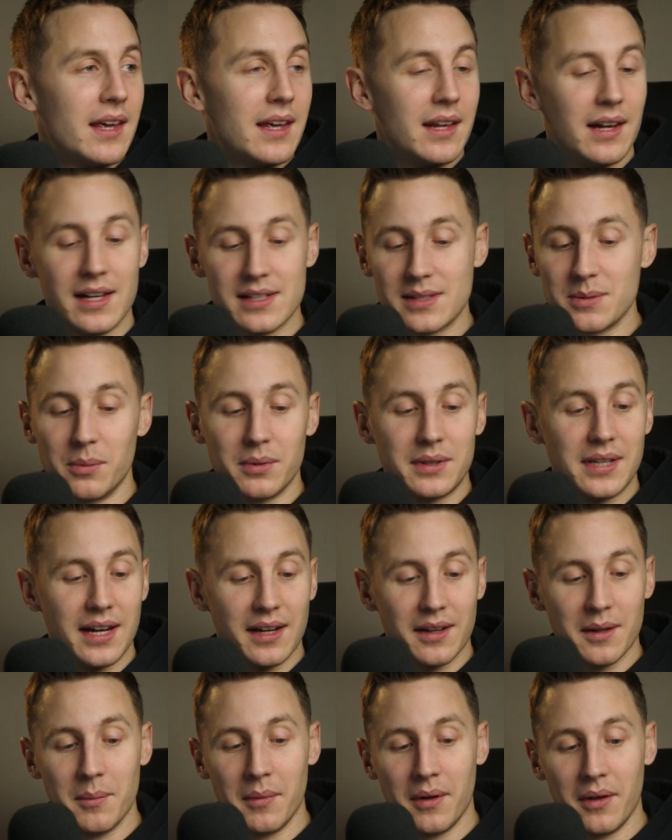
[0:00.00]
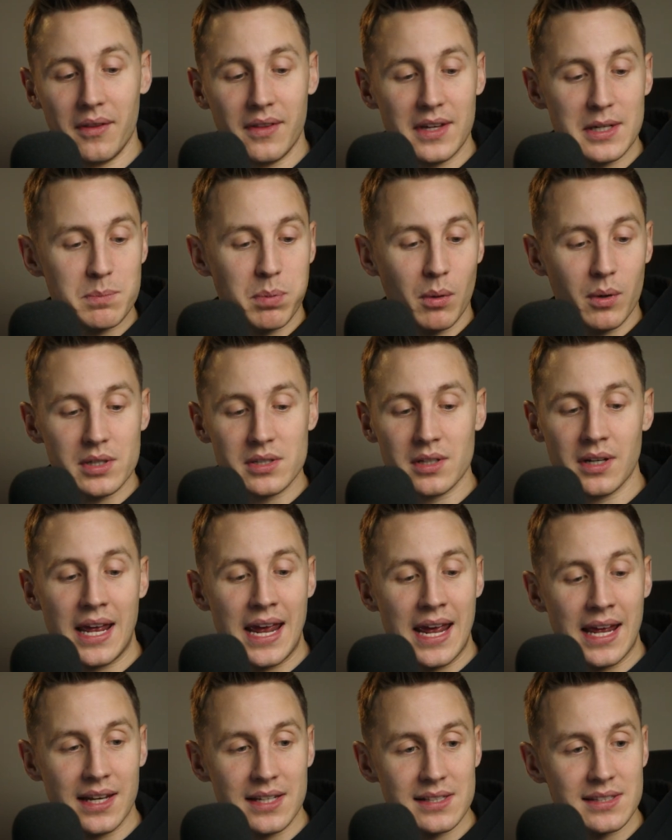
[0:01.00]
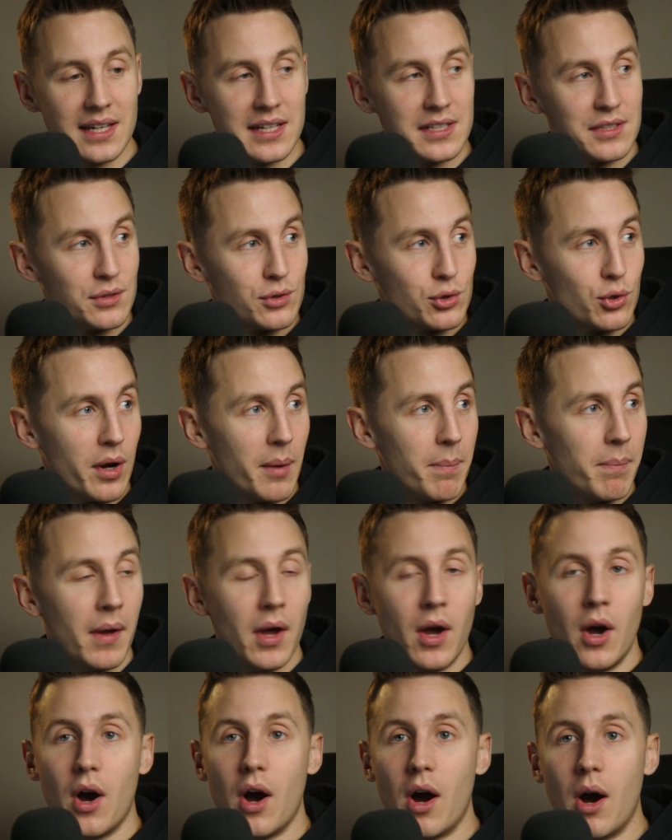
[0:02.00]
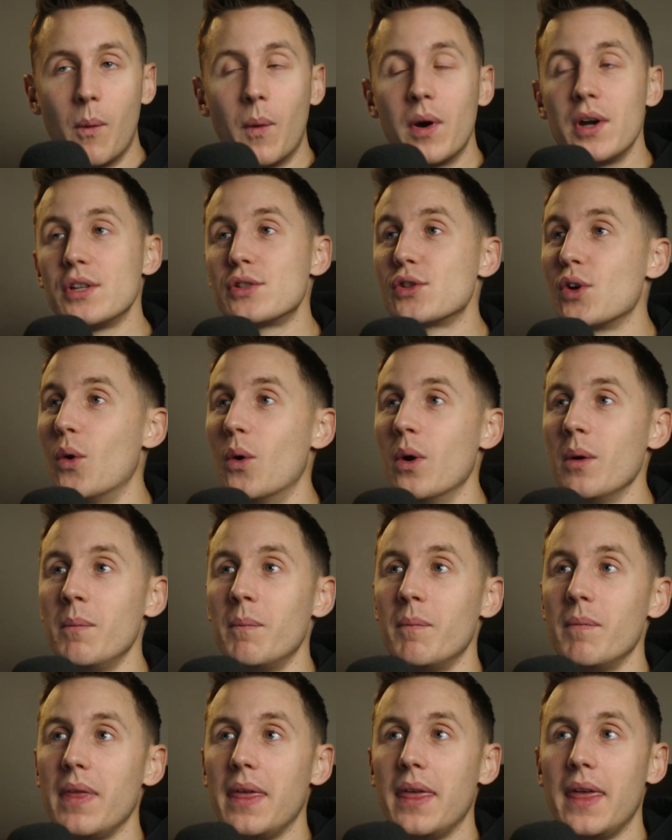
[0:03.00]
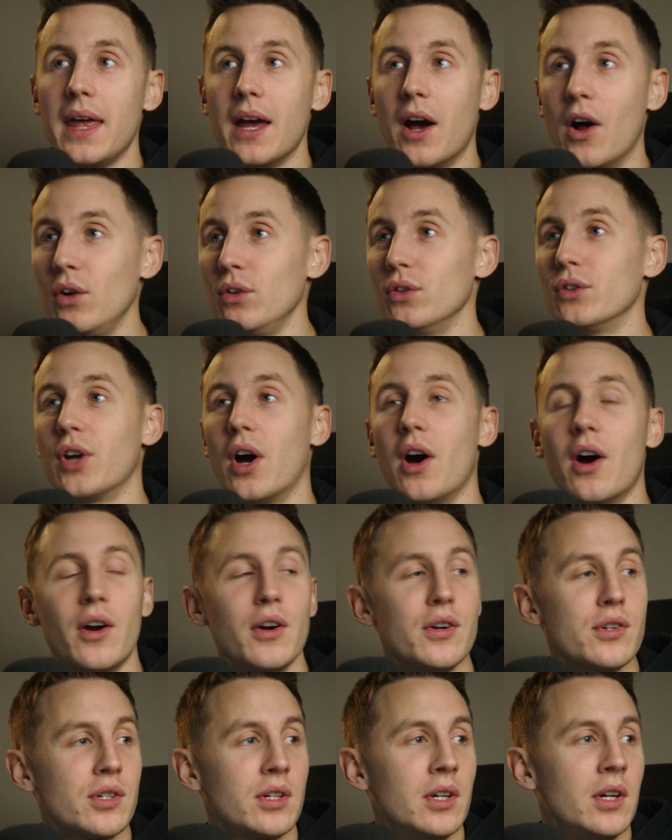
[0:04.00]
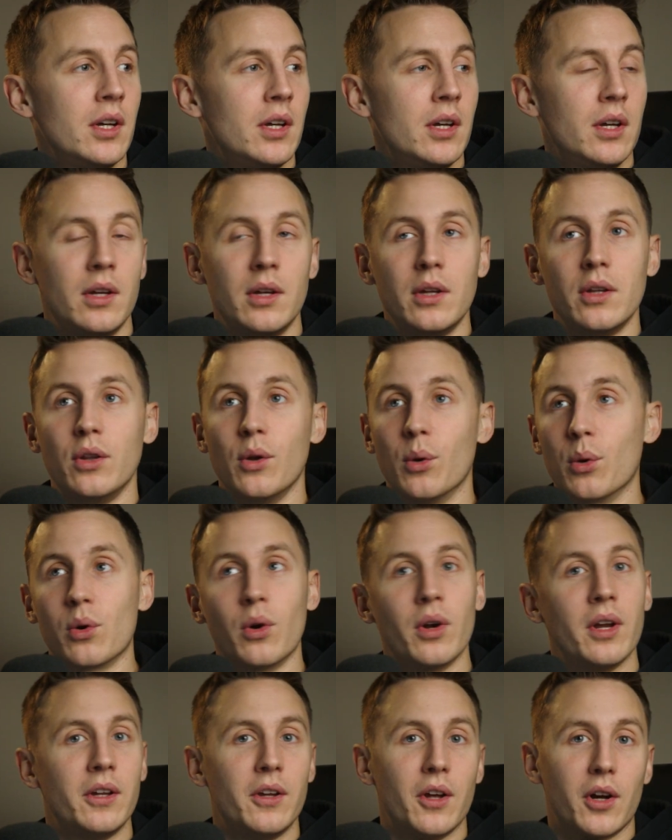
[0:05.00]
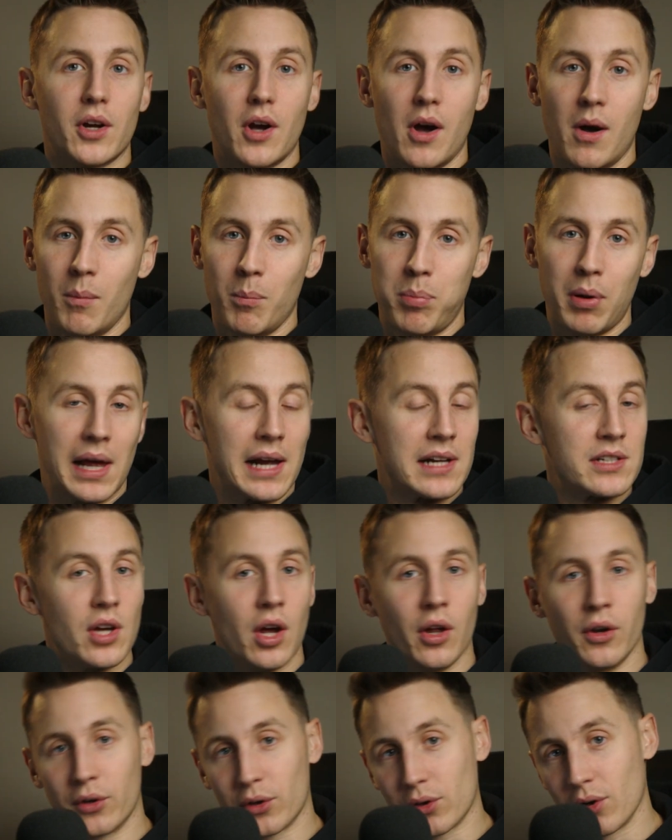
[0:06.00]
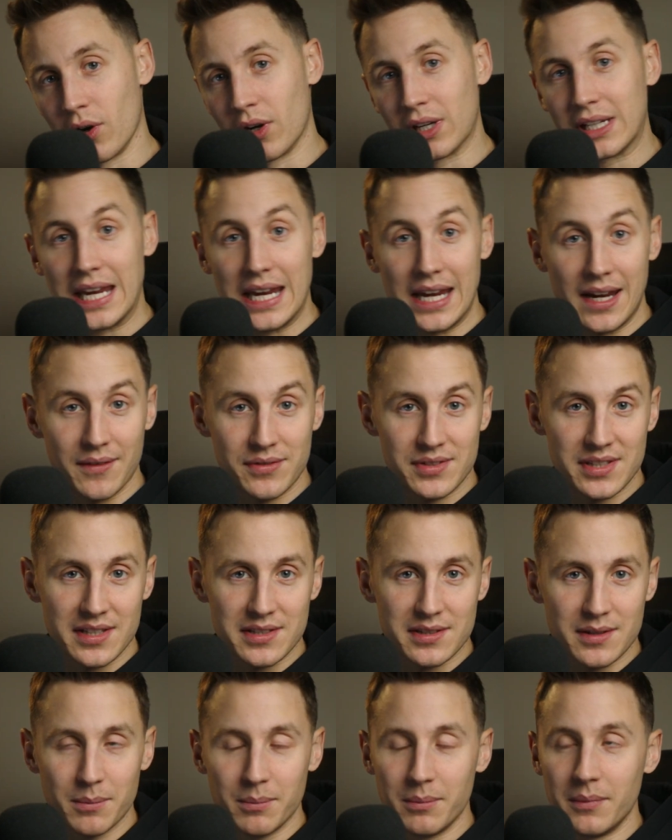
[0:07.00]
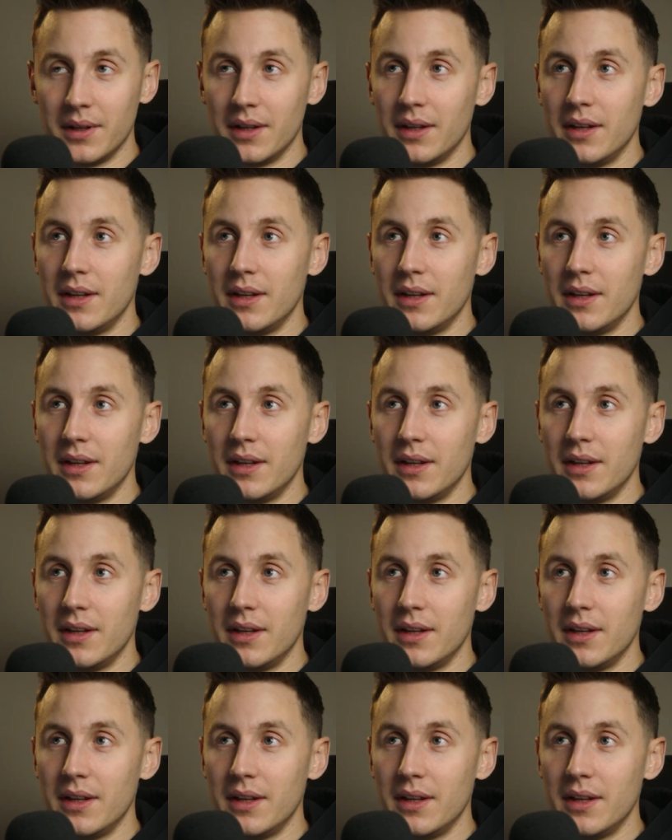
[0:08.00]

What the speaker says: listen, we're taking these boys on the end of season trip. Oh, where are you going? Alton Towers? No, we're going into a complex underground cave system.